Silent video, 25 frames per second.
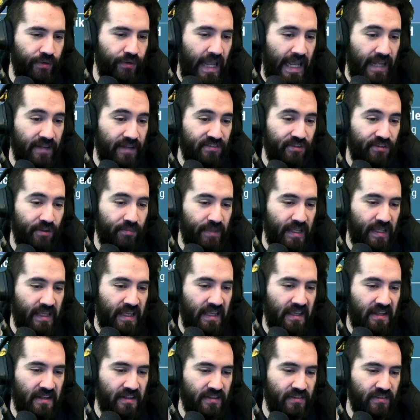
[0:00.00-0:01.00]
And something
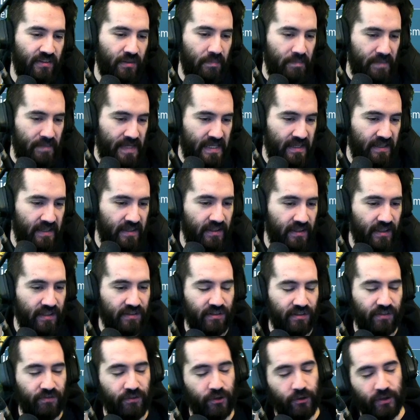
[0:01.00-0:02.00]
hidden to me is
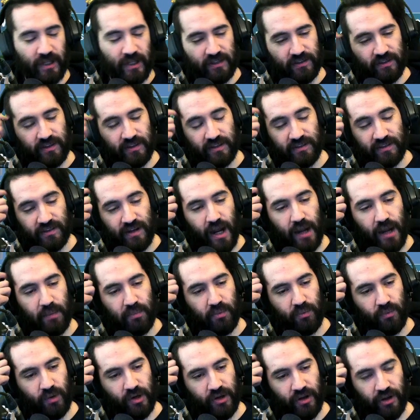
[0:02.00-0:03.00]
if you get to the top
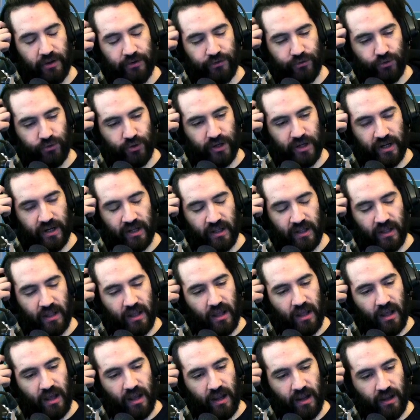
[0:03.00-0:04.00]
100
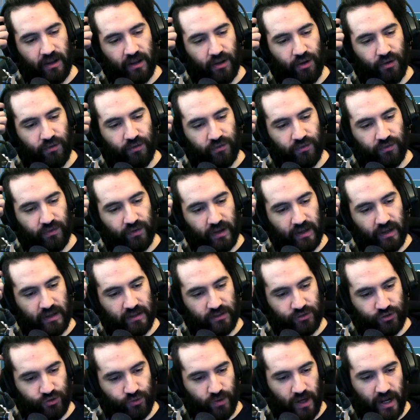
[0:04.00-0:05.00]
of
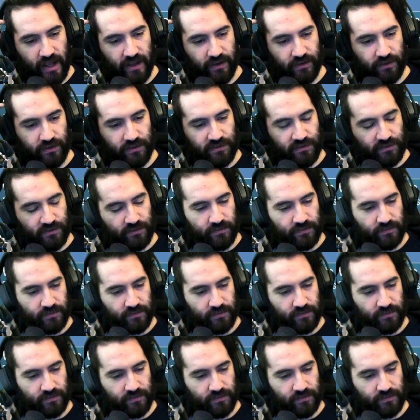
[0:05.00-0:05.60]
trials,